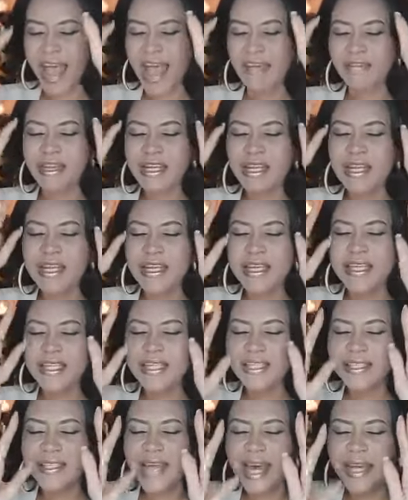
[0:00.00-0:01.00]
I
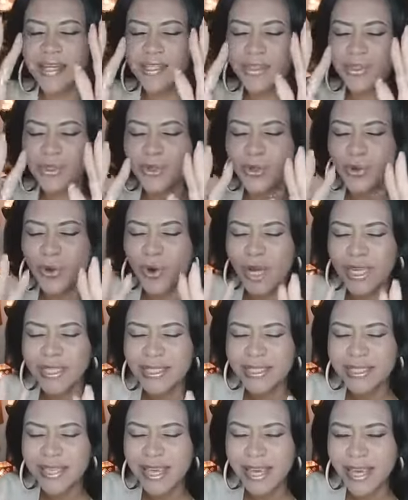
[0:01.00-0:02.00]
release that
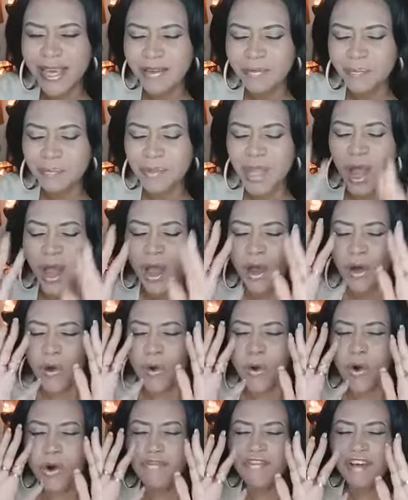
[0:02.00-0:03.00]
anointing
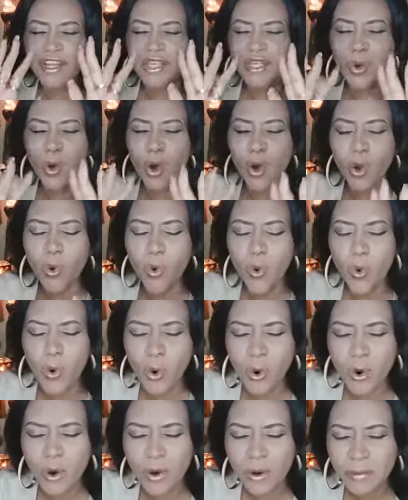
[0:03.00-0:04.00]
over your
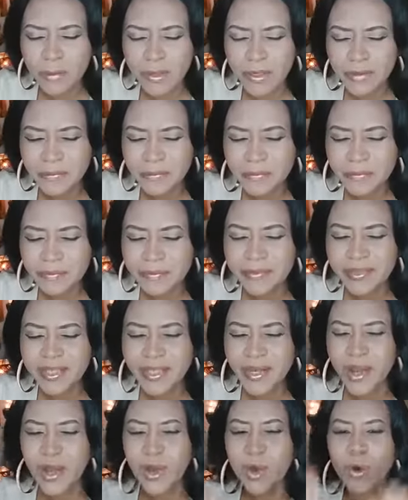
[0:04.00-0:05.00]

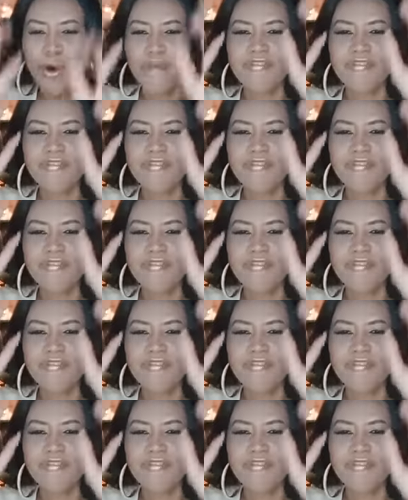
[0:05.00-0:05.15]
home,